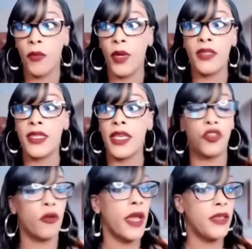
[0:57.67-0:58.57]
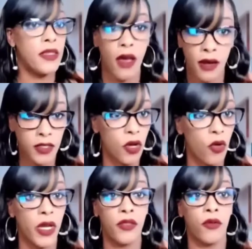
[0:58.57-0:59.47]
We see Trey Songz
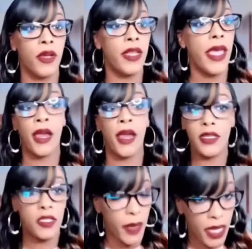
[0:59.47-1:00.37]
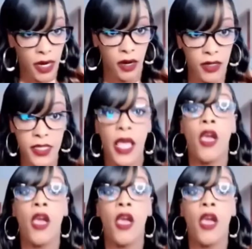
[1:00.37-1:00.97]
going through it, Ari Spears,